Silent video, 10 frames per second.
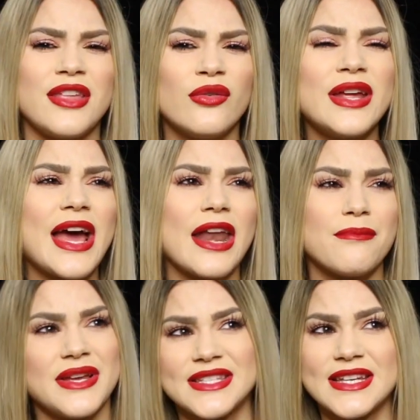The only kind
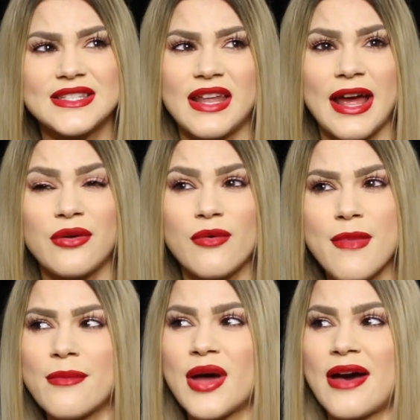of biscuits that I
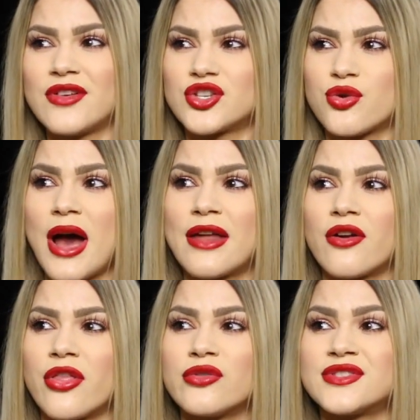remember having tried
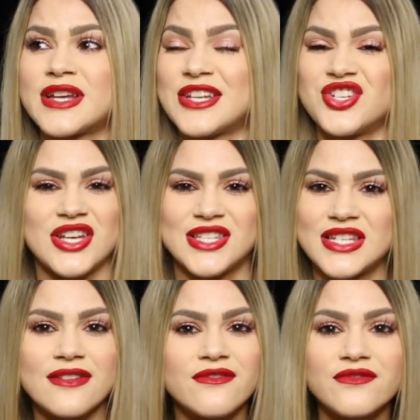are those
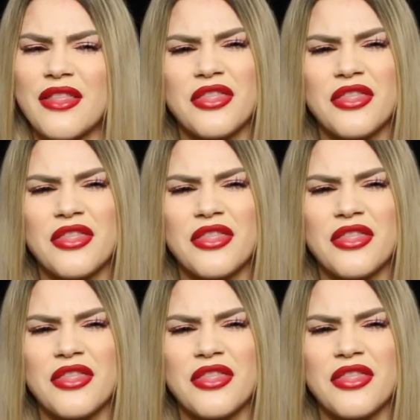digestive.